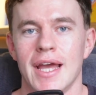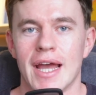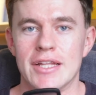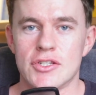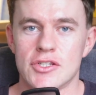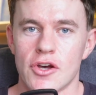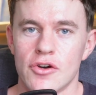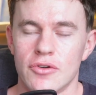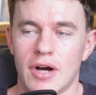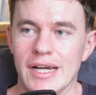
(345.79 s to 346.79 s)
And
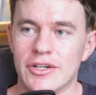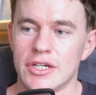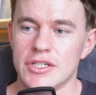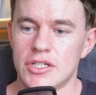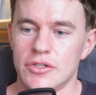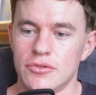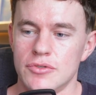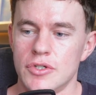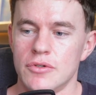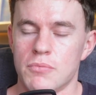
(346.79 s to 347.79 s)
so I got it to
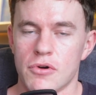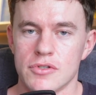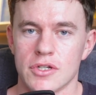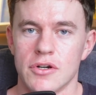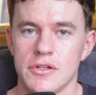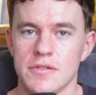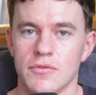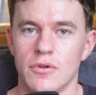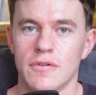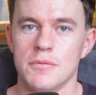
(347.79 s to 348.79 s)
do a pros and cons
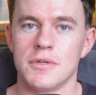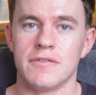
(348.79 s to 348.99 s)
of all of them,